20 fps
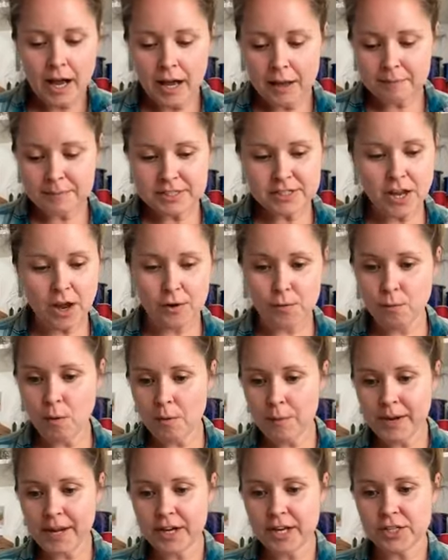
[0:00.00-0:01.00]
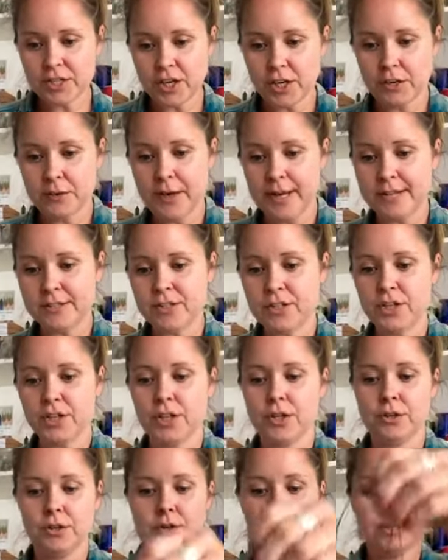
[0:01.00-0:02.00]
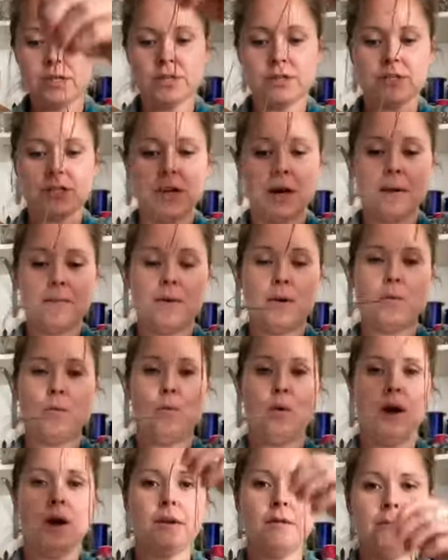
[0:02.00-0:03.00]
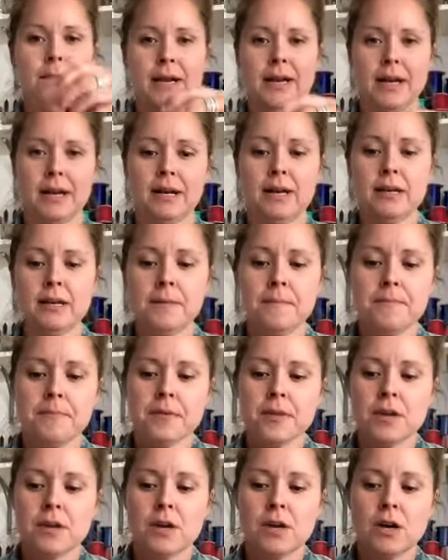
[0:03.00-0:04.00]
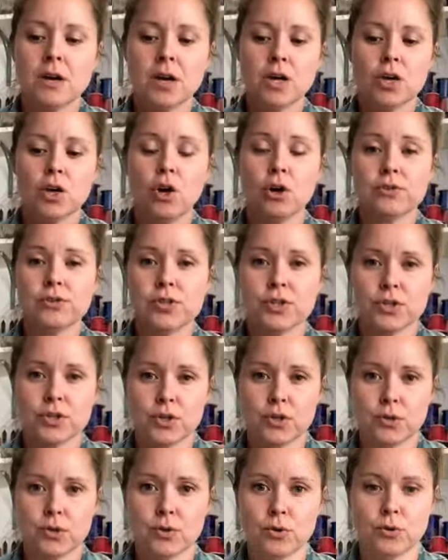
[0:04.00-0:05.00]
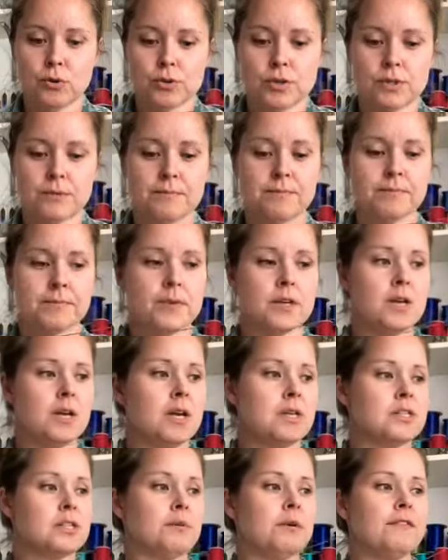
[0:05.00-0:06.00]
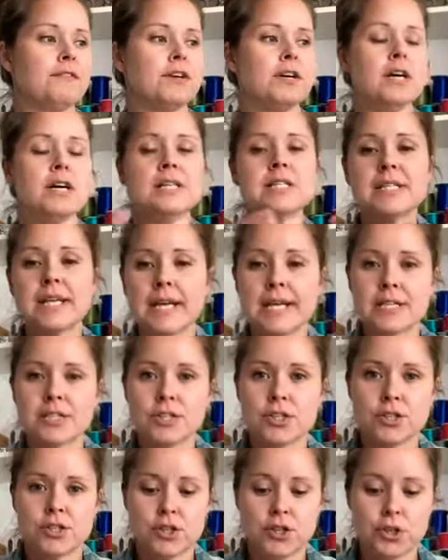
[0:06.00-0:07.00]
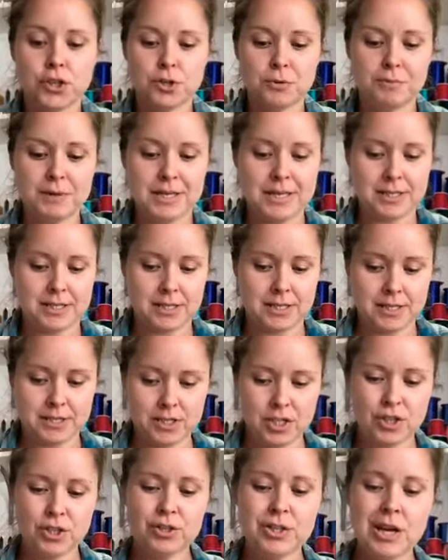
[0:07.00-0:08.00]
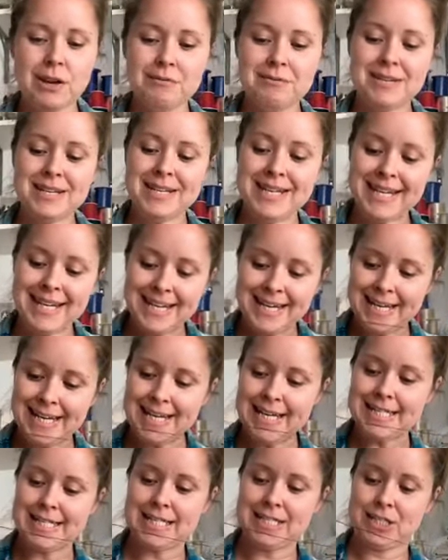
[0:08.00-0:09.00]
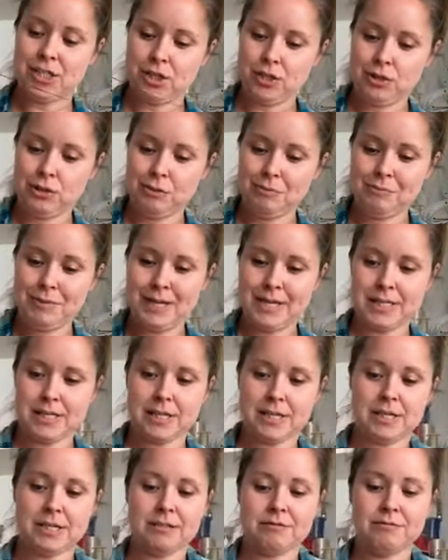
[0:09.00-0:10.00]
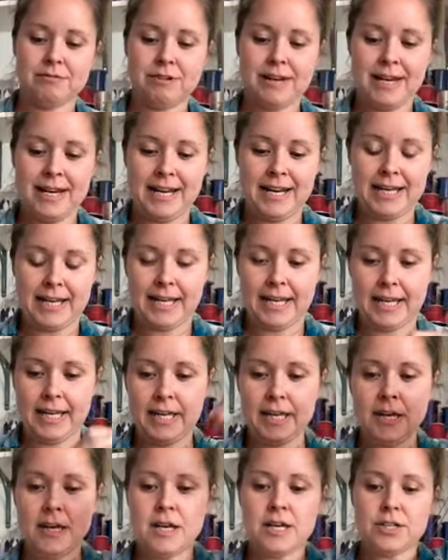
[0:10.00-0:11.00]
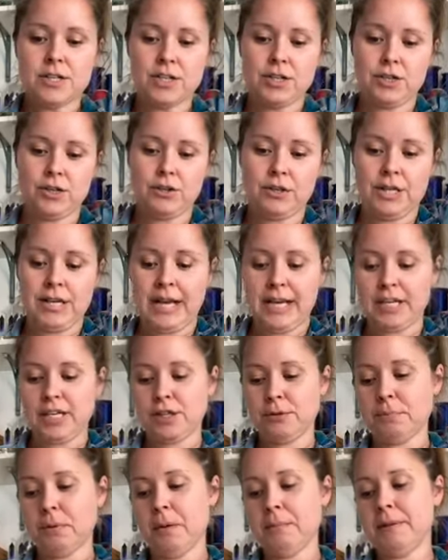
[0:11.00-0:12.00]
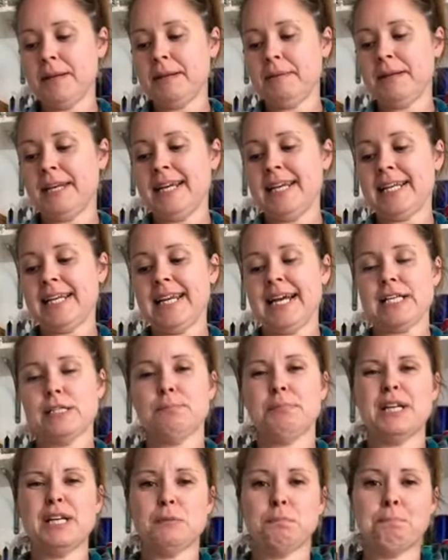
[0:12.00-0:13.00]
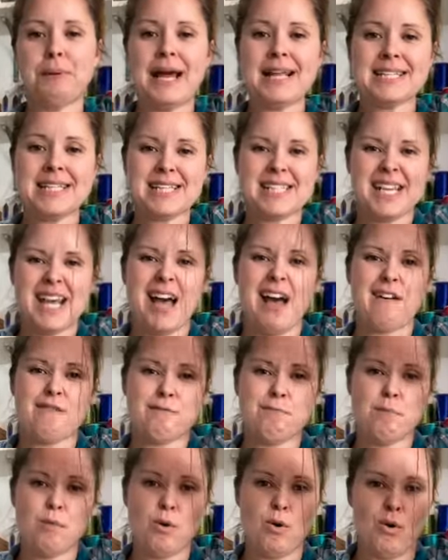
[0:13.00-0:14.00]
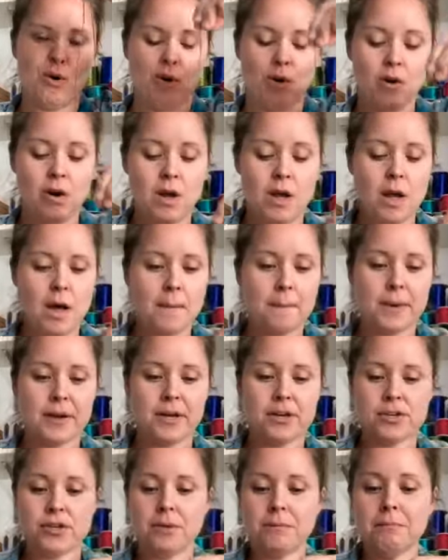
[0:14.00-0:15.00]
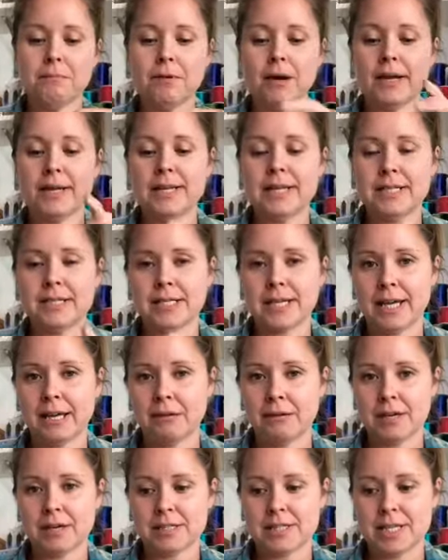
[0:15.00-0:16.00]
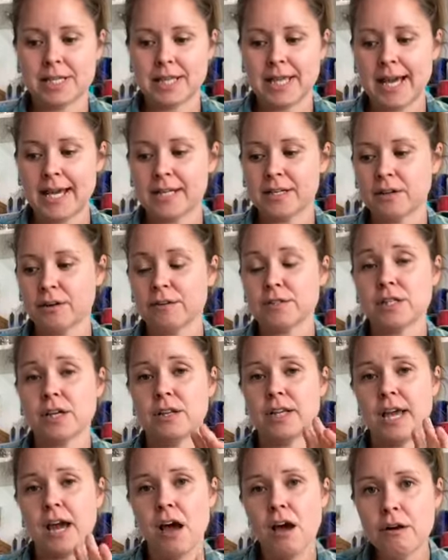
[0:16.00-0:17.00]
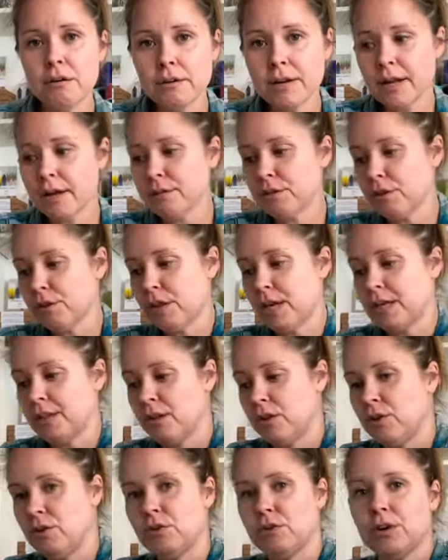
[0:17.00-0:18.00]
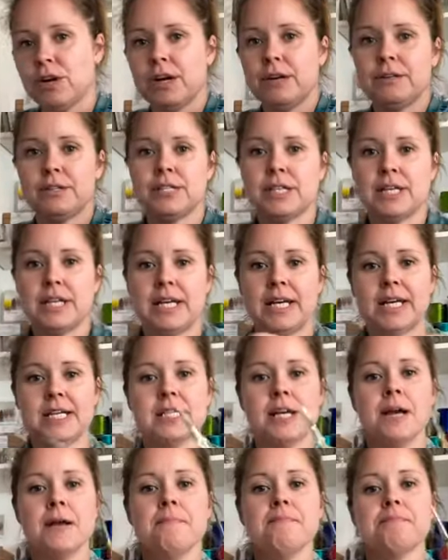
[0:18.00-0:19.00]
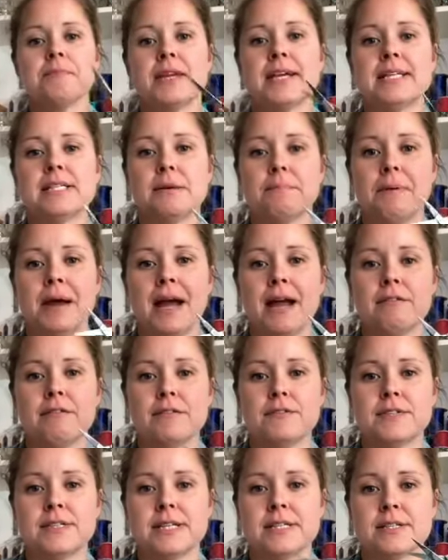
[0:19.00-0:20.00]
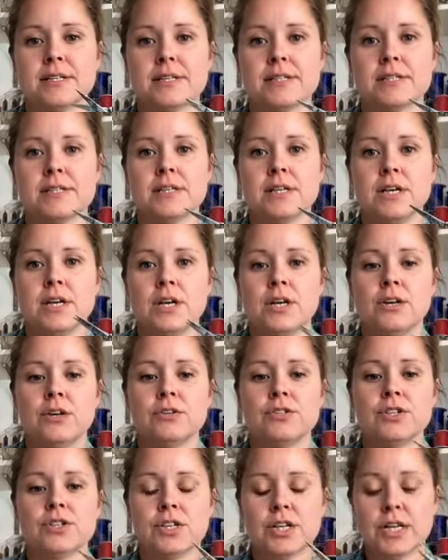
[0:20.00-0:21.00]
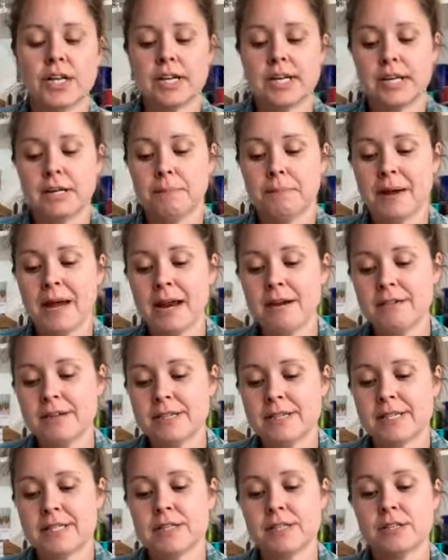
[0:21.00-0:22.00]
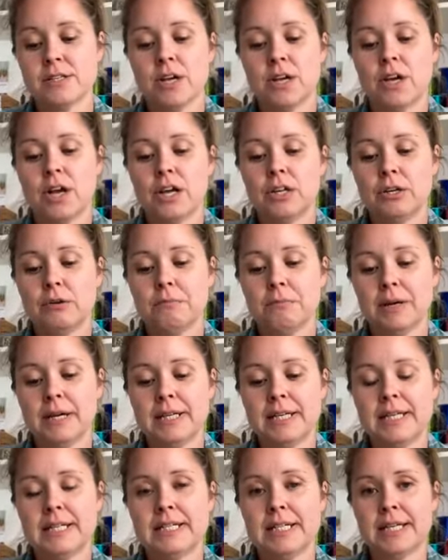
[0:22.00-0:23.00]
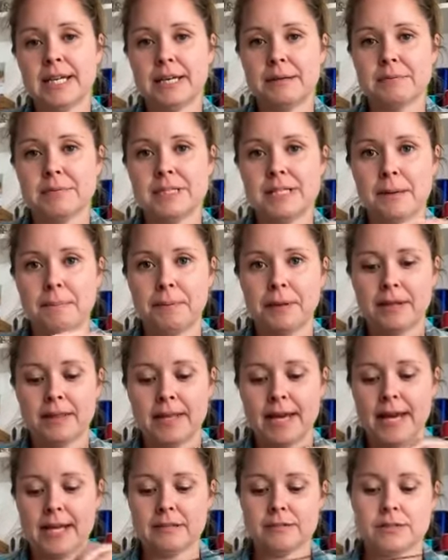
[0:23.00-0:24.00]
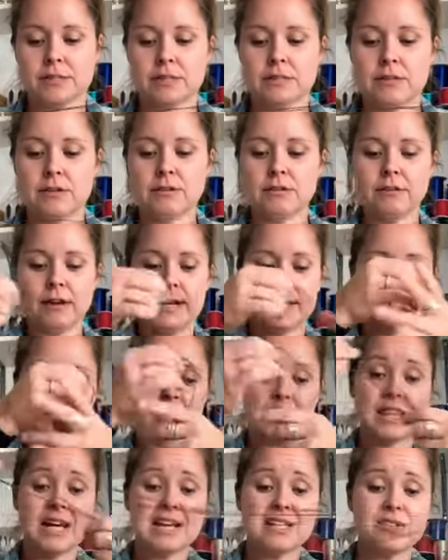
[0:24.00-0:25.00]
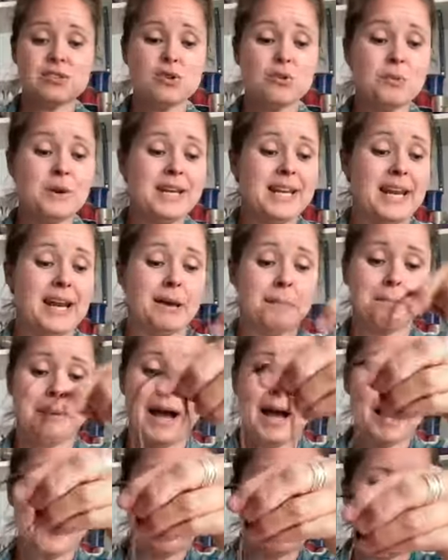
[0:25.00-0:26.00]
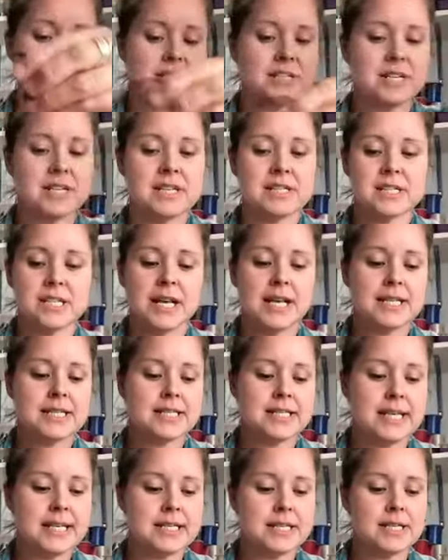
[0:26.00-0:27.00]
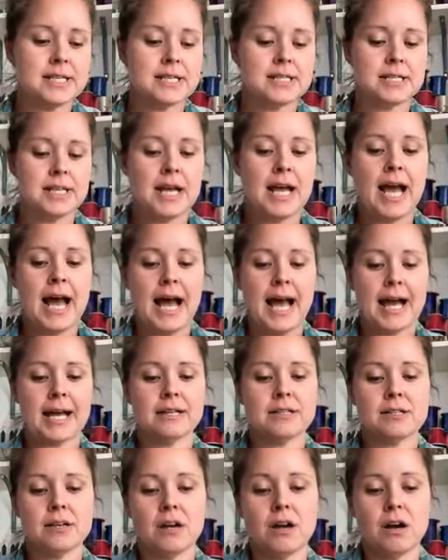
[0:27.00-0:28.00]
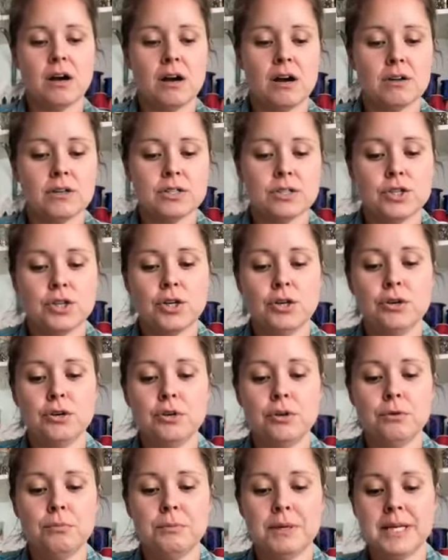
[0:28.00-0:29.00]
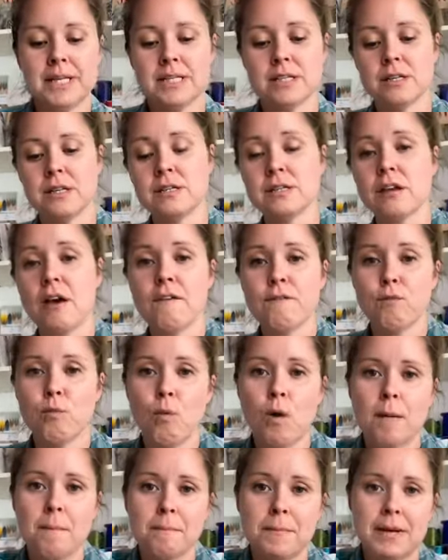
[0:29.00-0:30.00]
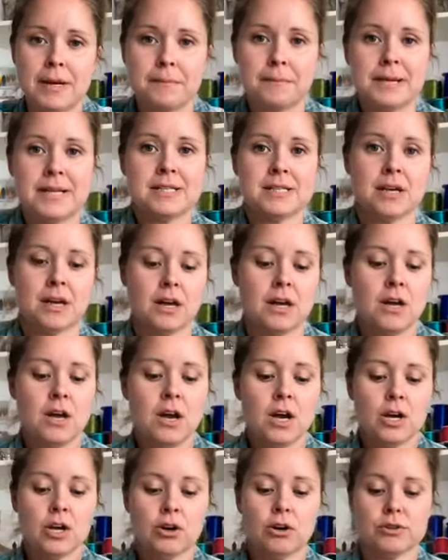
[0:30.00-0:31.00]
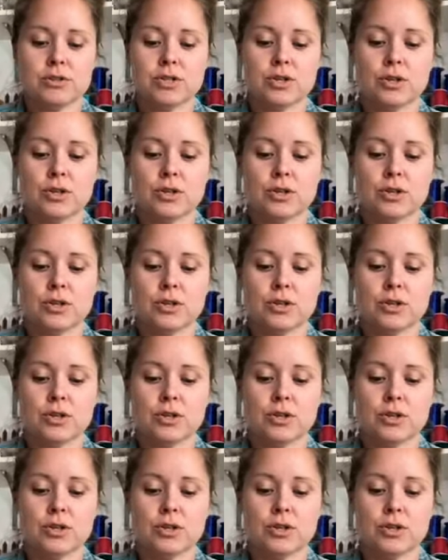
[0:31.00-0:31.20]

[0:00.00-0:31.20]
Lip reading: So what we're going to do is use some 1 mil cotton cord. So I've cut it into 2 meters. You don't need 2 meters really to do the necklace. You probably need less, but it's better to have more because you might need to keep cutting the end off. So the only other thing that you're going to need is a pair of scissors. You're just going to need a pair of scissors, and you might need to keep snipping the ends. All right, so that's all we need. Pack of buttons, scissors, and our 2 meters of 1 millimeter cotton